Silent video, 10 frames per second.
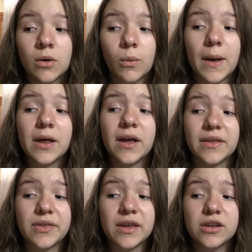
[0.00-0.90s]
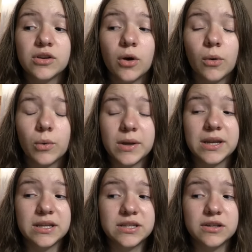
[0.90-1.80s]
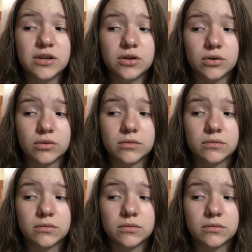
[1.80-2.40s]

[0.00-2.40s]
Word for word: Well, I think you know what we need to do.